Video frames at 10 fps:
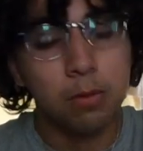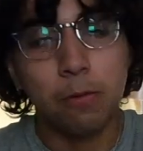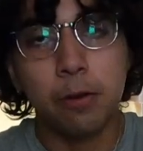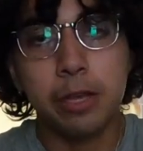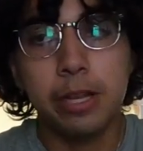
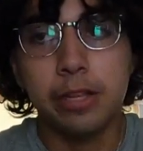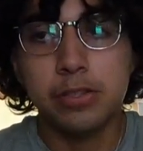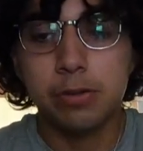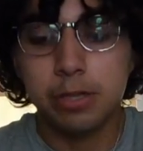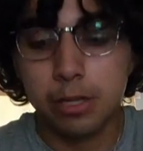Before I get
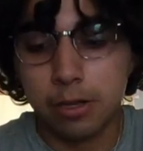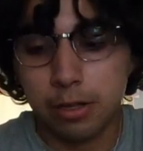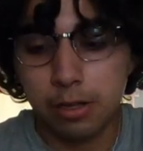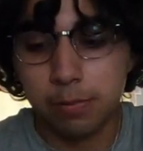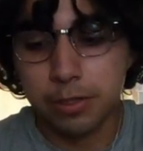into it,
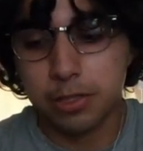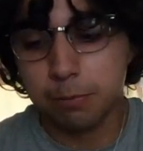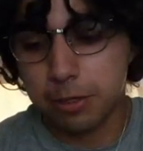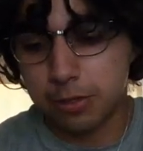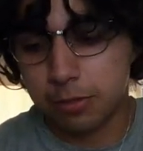I
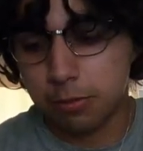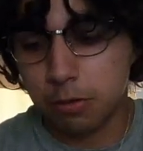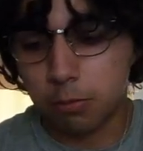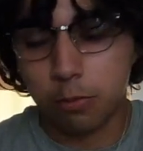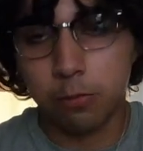just wanted to
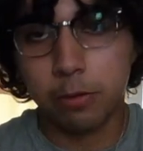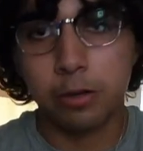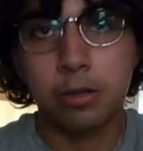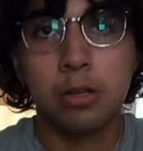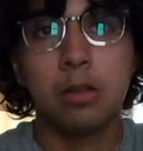go
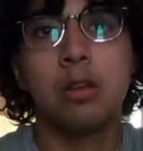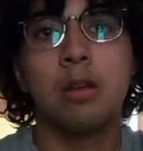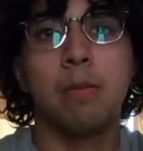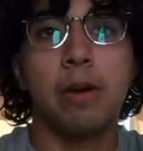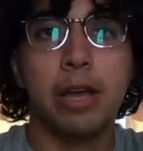over
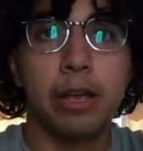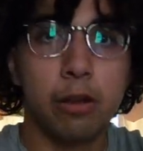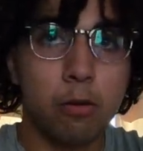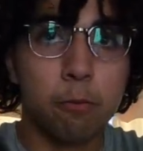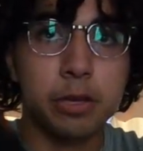
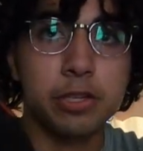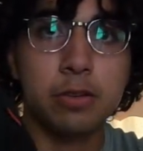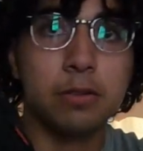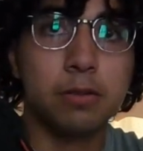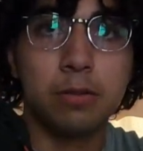my
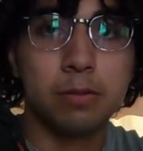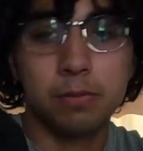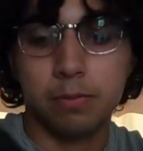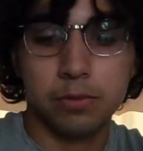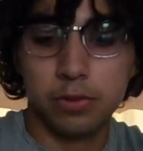original
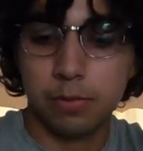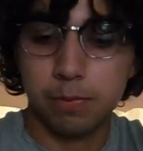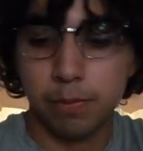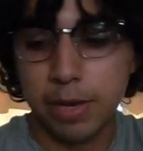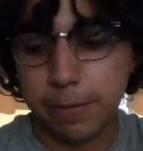
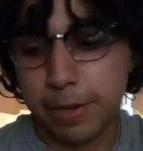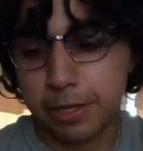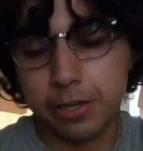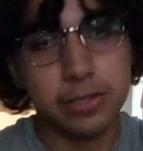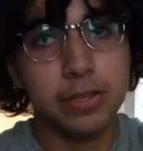
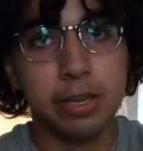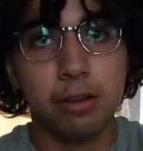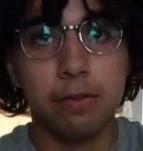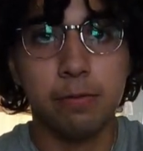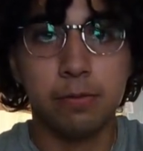backpack I used to
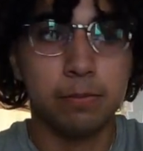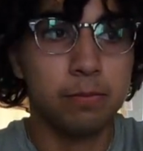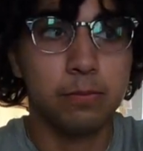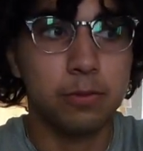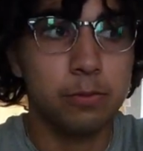take on
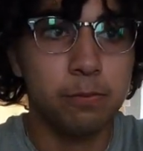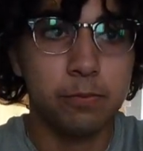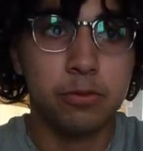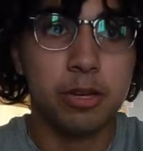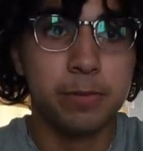
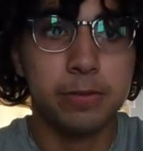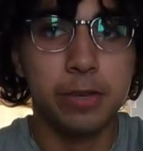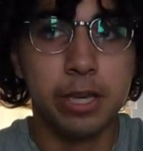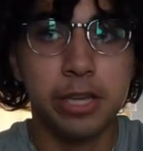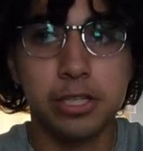trips,
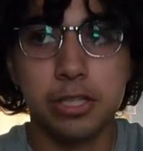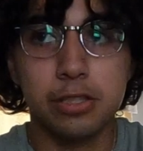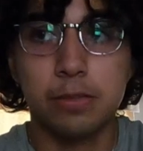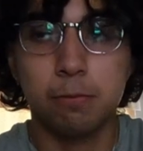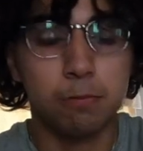
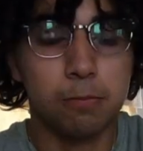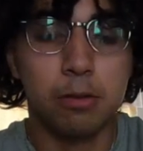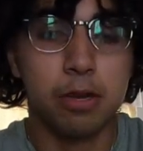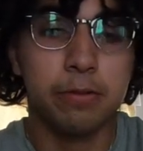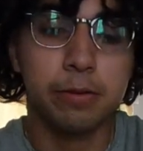vacations,
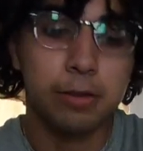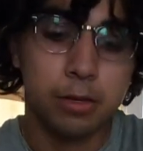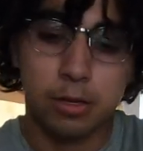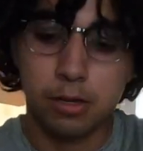whatever.